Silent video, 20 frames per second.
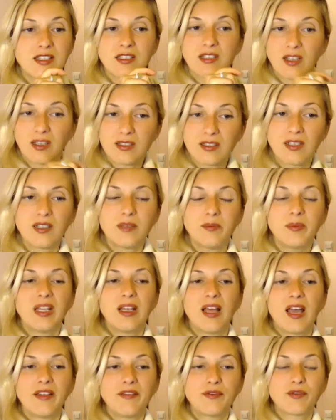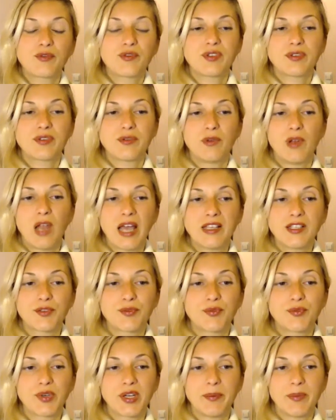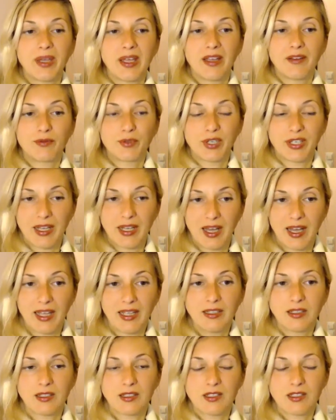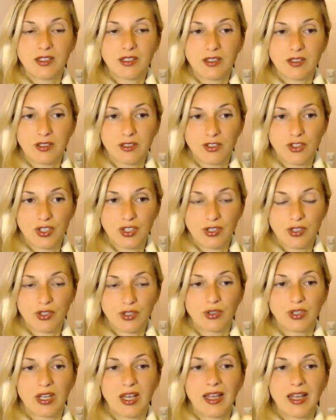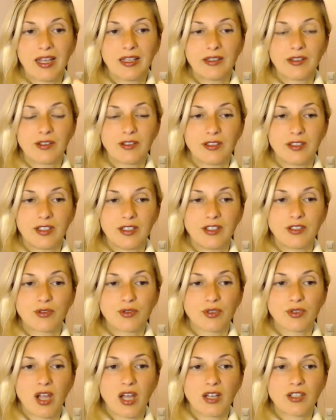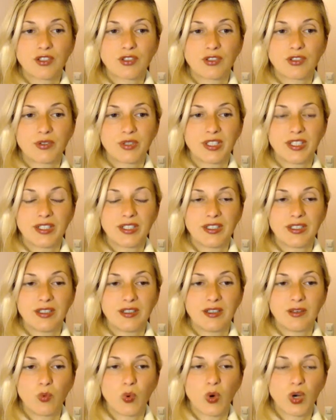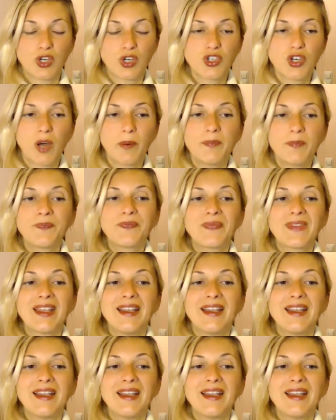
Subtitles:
not going to be live stream every night. It's just tonight, the introductory workshop.